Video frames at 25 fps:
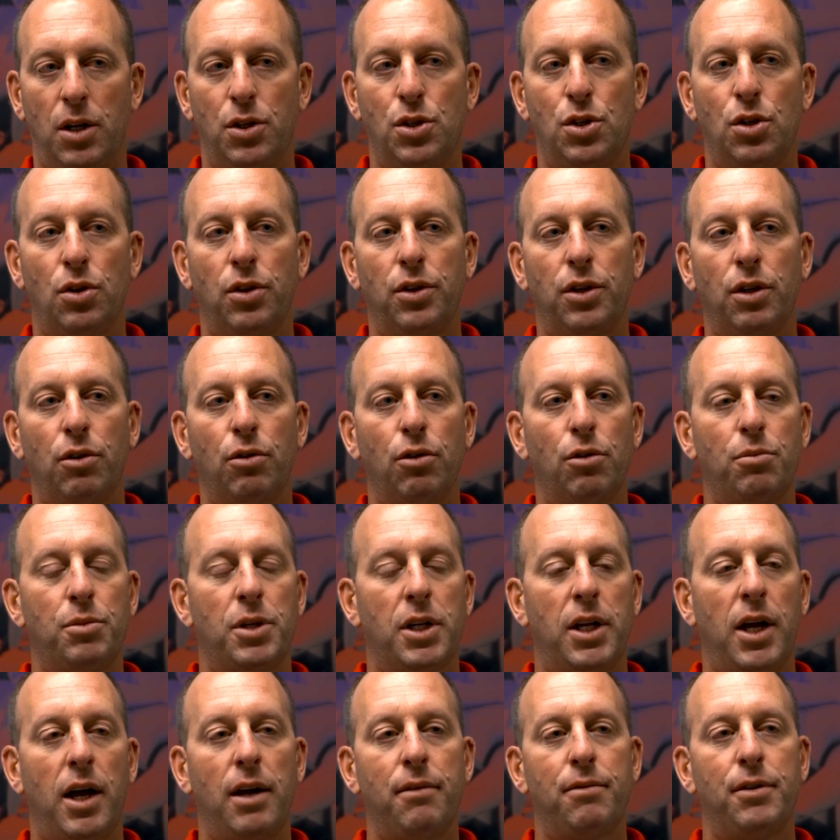joined the group
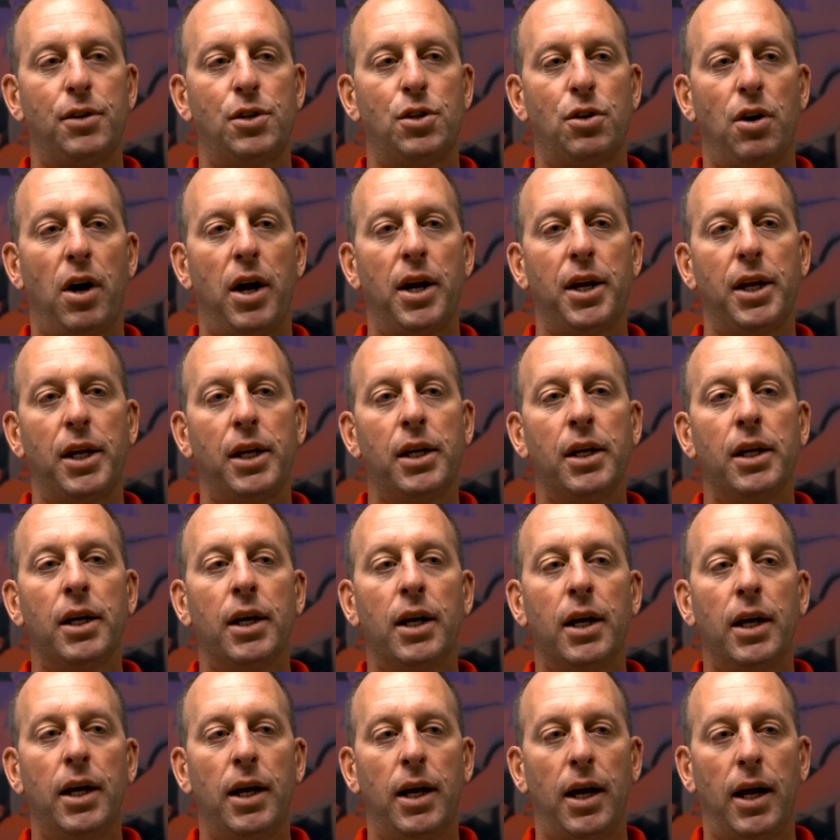today for training,
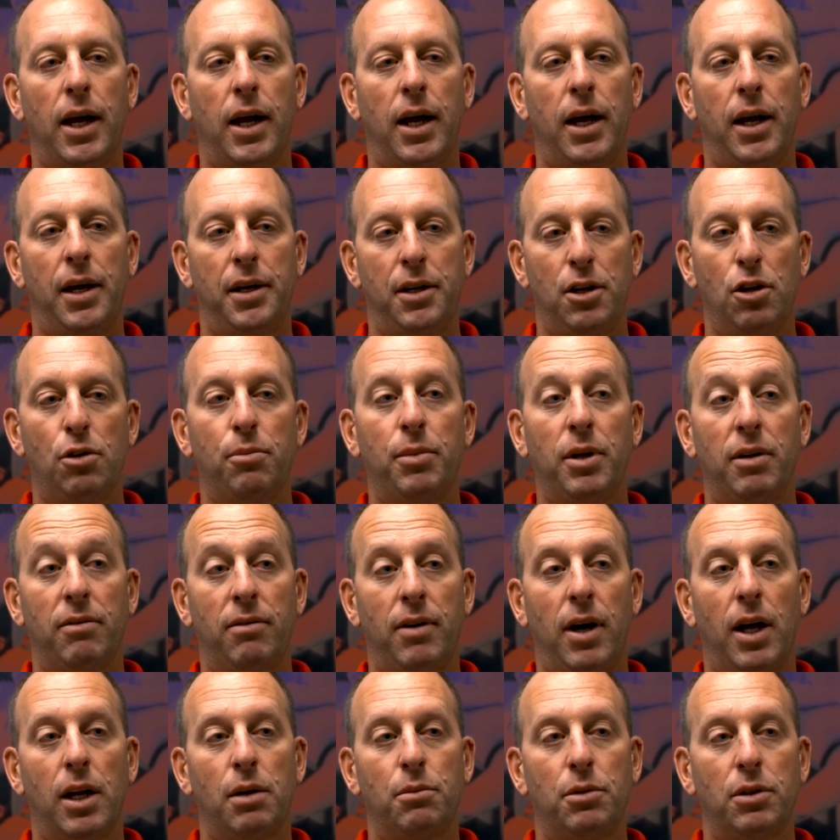and he'll be
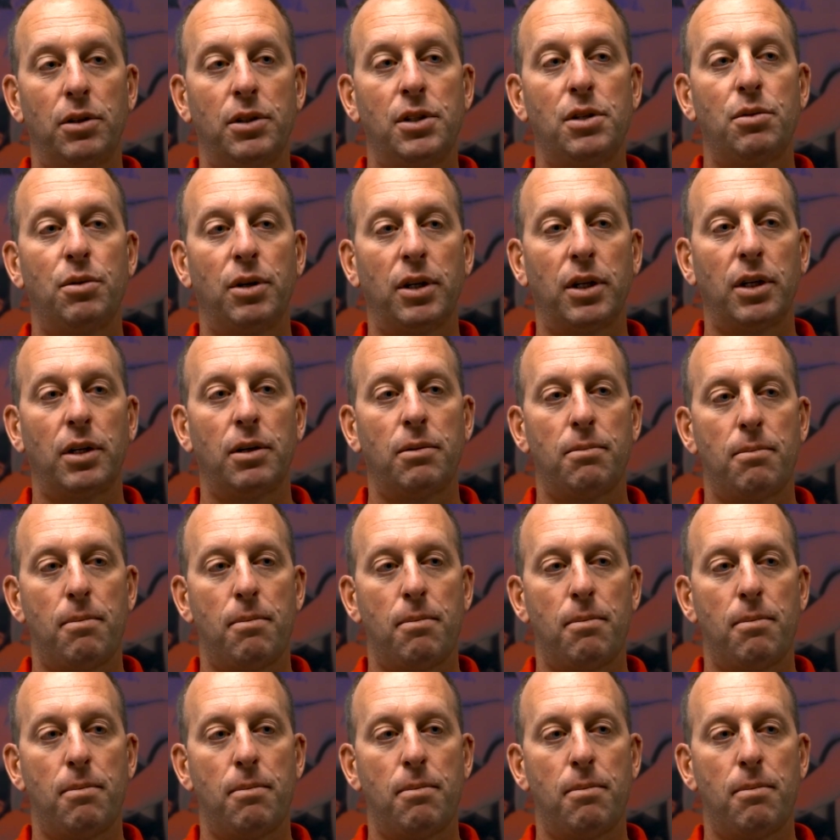available this week.